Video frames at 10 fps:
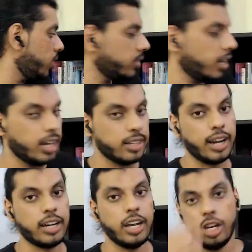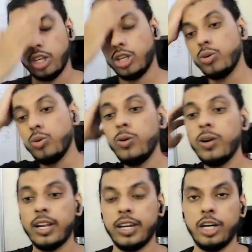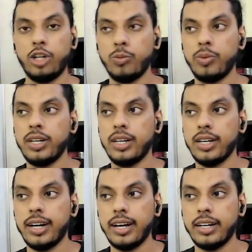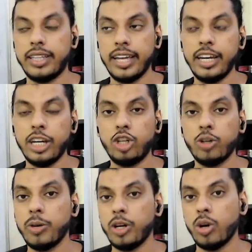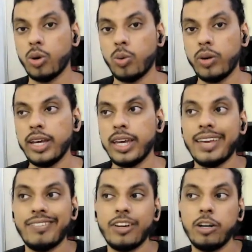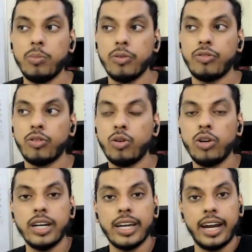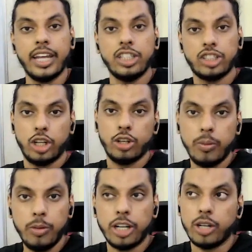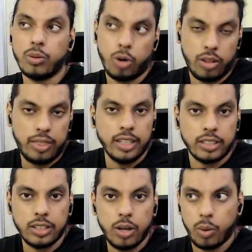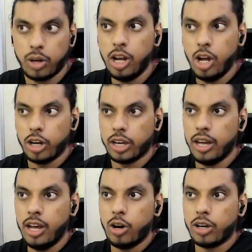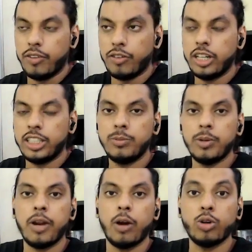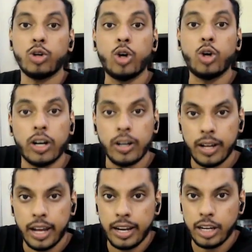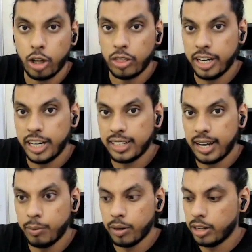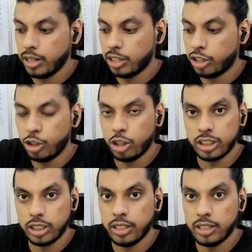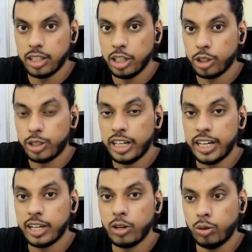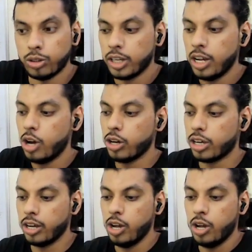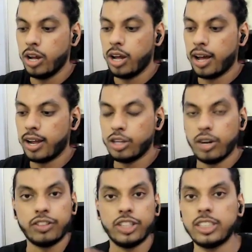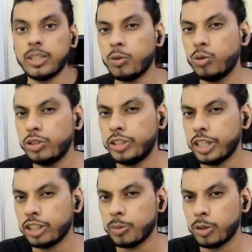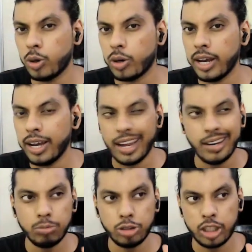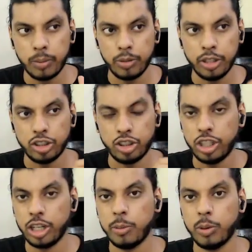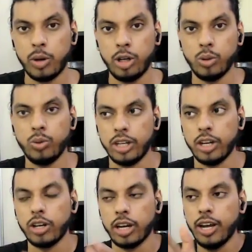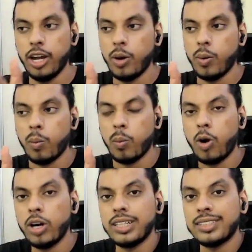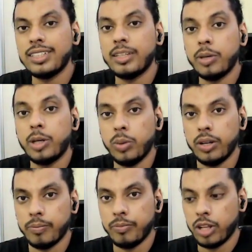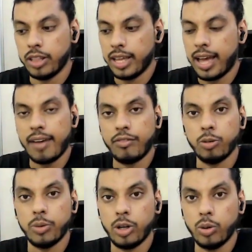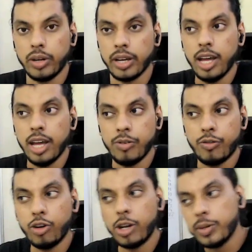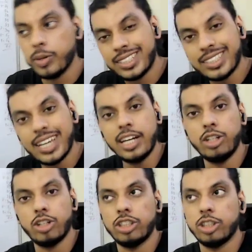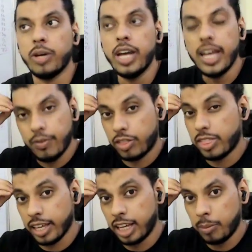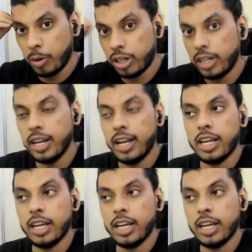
things that you need to be, they need to be knowing even before getting inside your community? What are the things? Okay, if you're teaching people how to cook in your 3 days level, in your 3 day course, okay, and you have shared some cool secrets about cooking in secret number 1, 2, 3. Okay, what is in the between? They have to be knowing before even starting to consume. If you think about it,